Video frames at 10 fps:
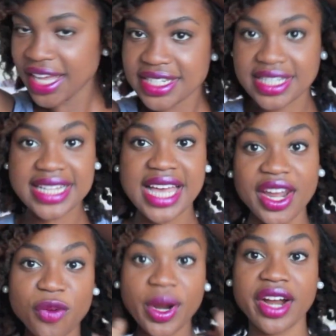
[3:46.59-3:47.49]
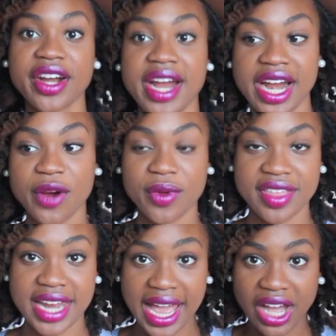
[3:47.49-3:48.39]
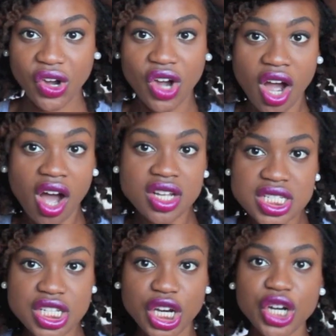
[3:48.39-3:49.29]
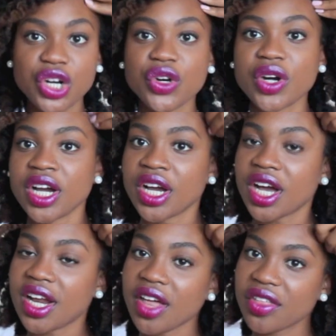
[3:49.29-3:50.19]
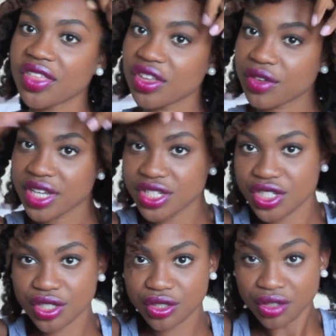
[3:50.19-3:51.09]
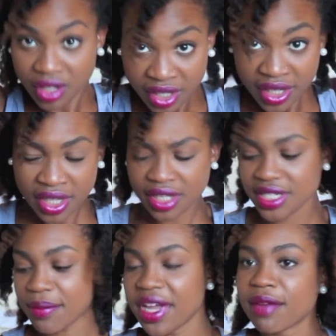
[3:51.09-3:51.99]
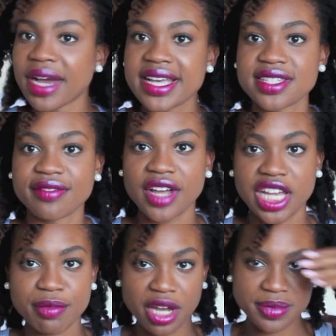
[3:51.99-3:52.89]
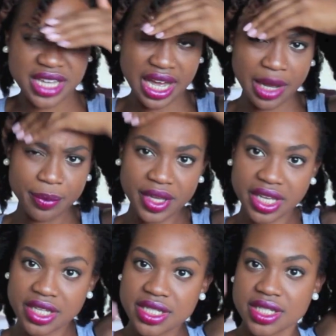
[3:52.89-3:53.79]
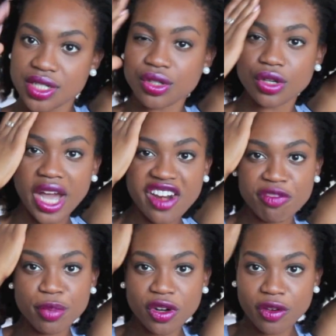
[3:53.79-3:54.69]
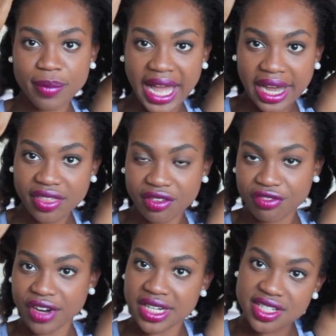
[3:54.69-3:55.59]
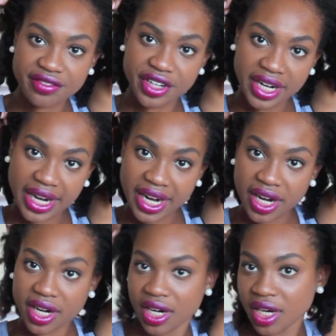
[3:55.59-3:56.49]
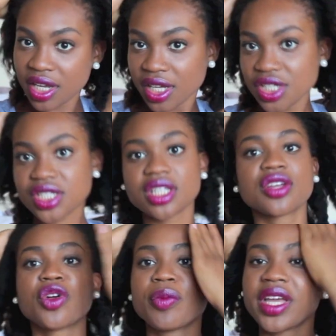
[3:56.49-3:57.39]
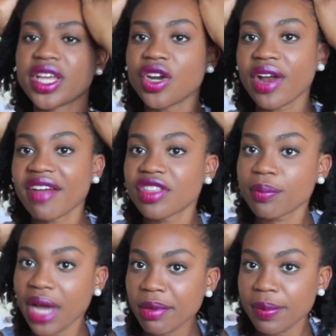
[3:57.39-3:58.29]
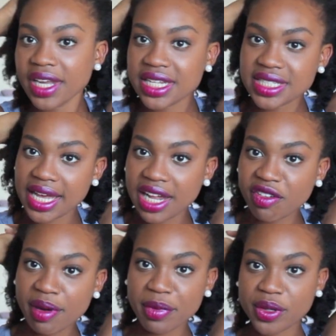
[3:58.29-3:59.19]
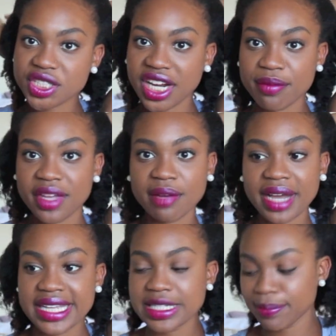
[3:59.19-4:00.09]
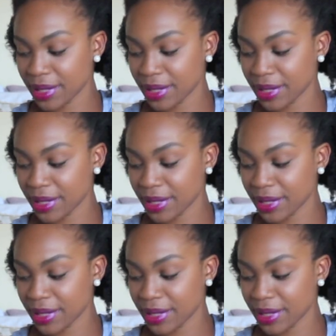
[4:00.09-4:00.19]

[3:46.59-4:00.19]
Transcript: So that's how to wear your hair with it out. Also, another thing you can do to minimize the volume up top is to kind of pull back the front of your hair just a little bit. You don't have to bobby pin it down. Remember, we're trying to minimize the